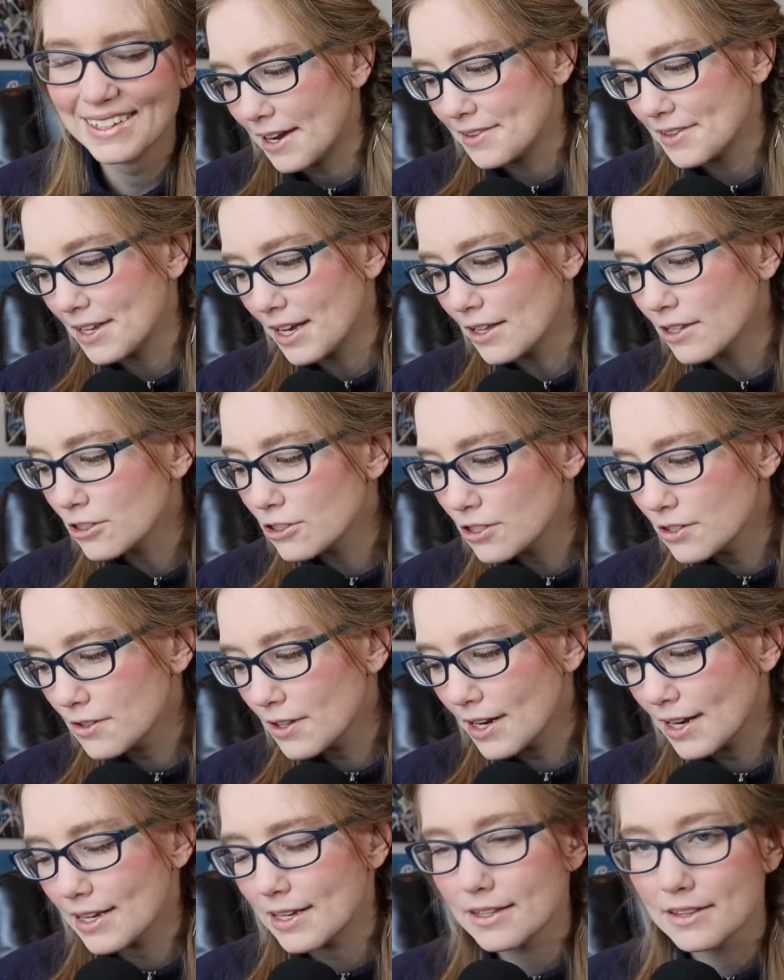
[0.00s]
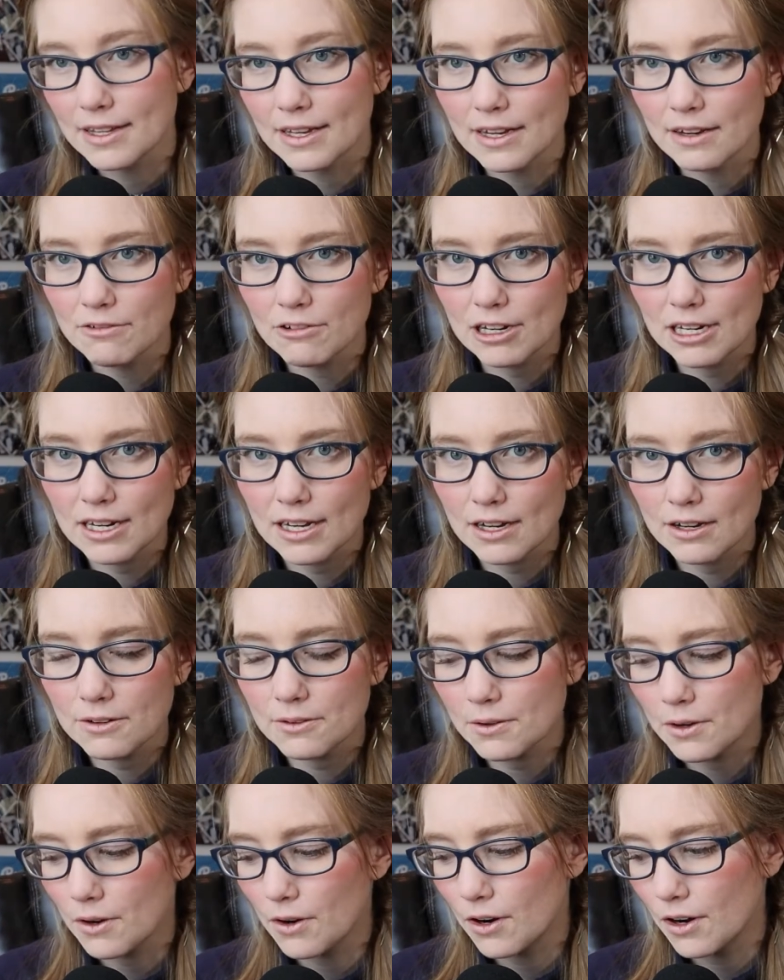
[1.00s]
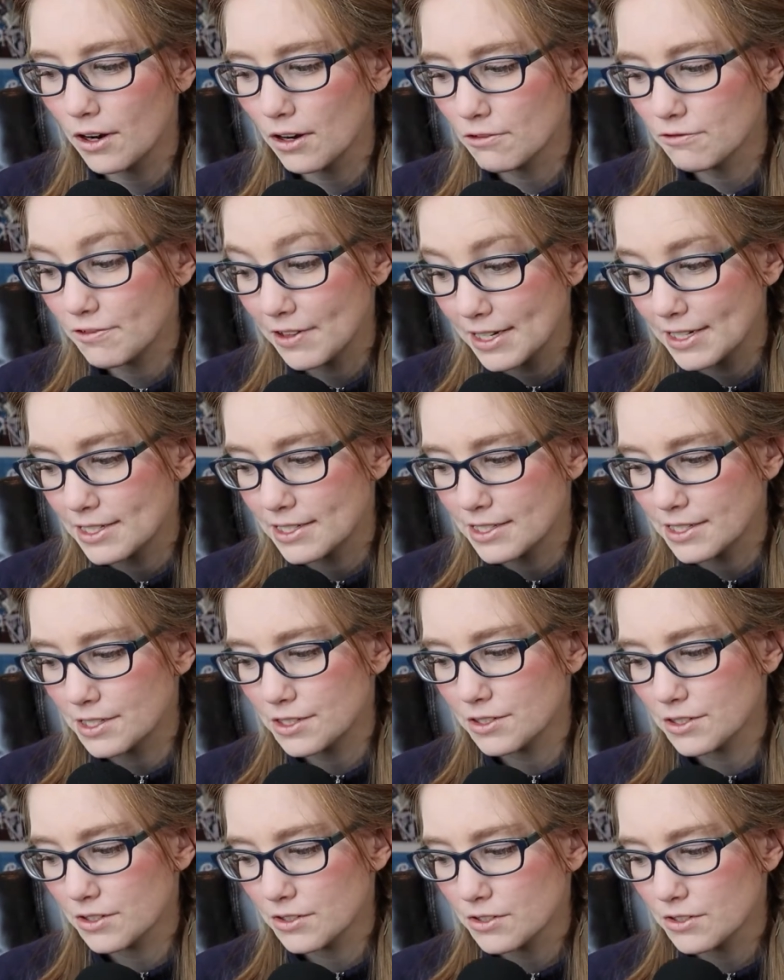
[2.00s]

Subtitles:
And the other two that I can think of right now are fantasies.